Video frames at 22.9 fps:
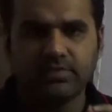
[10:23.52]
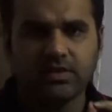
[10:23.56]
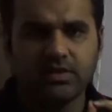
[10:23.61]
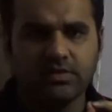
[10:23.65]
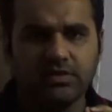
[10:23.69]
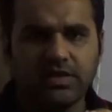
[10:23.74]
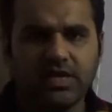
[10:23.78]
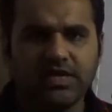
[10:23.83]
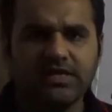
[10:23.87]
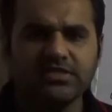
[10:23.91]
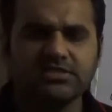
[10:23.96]

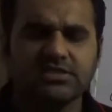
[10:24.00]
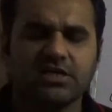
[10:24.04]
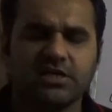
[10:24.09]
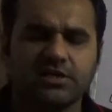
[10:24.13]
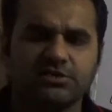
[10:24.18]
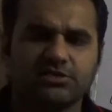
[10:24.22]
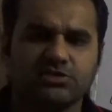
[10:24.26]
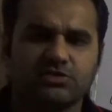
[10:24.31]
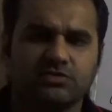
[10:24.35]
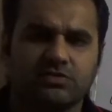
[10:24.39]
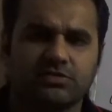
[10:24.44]
That is our
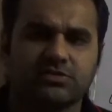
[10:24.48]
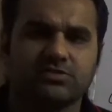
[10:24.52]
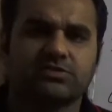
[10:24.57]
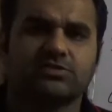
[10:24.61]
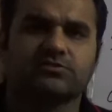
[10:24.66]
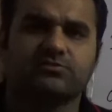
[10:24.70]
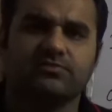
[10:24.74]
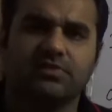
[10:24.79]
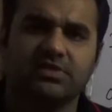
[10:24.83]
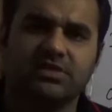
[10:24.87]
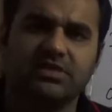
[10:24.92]

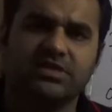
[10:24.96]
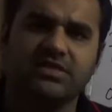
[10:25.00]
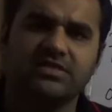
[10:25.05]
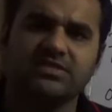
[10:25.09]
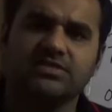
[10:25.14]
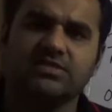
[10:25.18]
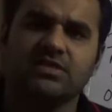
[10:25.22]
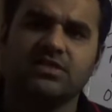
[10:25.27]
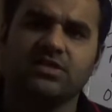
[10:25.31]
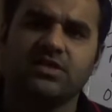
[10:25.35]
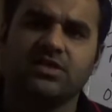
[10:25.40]
assurance. With
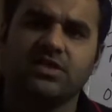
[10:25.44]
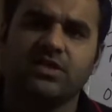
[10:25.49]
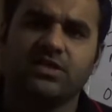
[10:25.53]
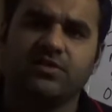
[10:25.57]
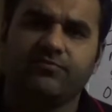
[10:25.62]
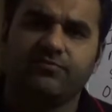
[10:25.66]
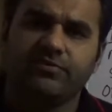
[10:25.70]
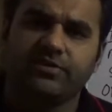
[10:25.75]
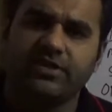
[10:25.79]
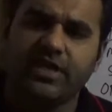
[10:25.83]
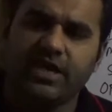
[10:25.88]
this,
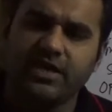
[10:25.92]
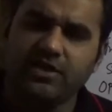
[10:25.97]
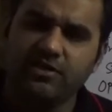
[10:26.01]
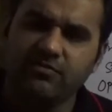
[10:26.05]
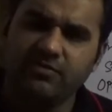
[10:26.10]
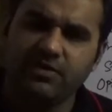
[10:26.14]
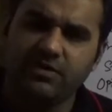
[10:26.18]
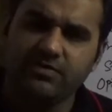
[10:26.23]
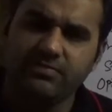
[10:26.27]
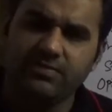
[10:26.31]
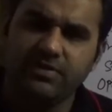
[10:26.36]
we thank you
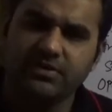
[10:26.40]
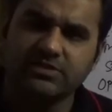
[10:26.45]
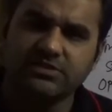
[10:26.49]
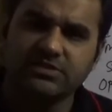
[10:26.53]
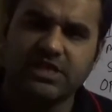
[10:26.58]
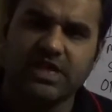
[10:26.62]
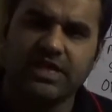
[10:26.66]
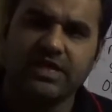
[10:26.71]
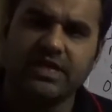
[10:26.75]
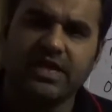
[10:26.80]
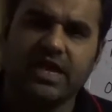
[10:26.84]
very much
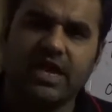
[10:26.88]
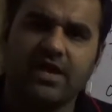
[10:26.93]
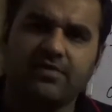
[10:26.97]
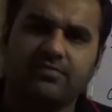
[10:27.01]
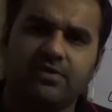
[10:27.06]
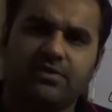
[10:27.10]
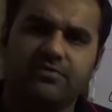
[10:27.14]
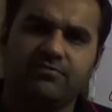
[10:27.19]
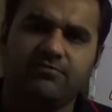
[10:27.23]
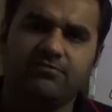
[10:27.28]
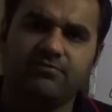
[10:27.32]
and
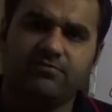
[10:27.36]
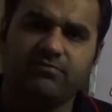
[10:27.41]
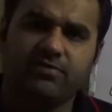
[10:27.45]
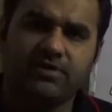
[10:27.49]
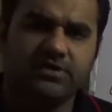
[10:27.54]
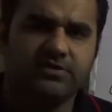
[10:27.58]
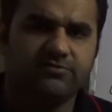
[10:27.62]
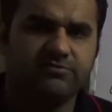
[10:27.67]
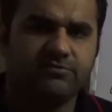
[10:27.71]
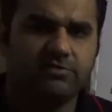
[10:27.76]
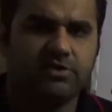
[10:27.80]
have a
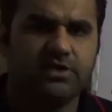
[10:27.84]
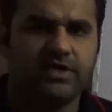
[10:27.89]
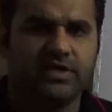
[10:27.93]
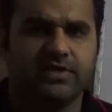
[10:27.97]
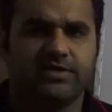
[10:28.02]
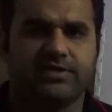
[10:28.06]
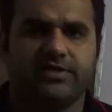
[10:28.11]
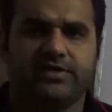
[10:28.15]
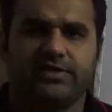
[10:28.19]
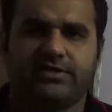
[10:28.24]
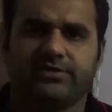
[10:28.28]
wonderful day
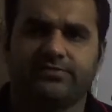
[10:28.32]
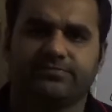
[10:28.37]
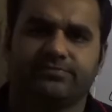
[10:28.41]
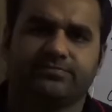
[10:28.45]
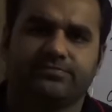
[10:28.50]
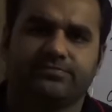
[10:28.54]
ahead.